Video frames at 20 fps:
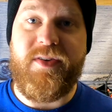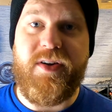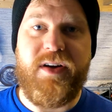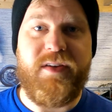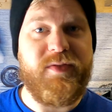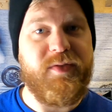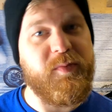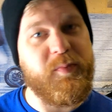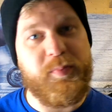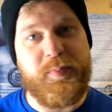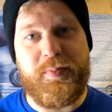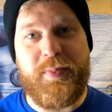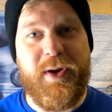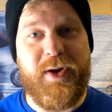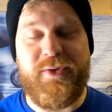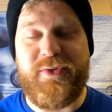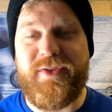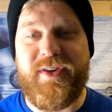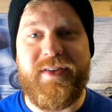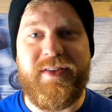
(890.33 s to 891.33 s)
I've
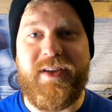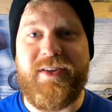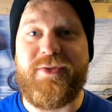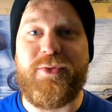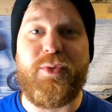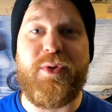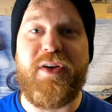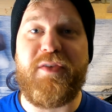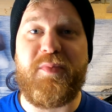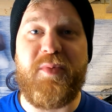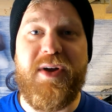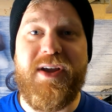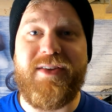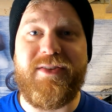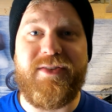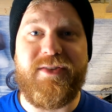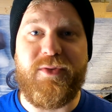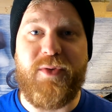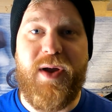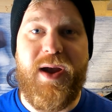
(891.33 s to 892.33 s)
posted this all over my
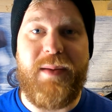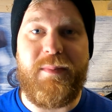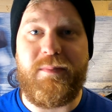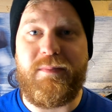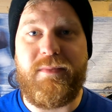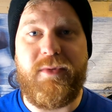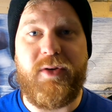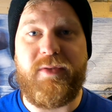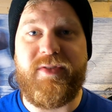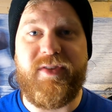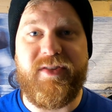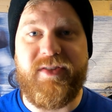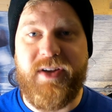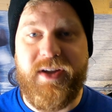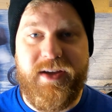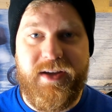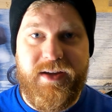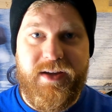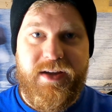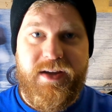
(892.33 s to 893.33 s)
Instagram,
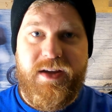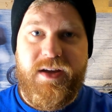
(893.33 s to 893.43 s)
obviously.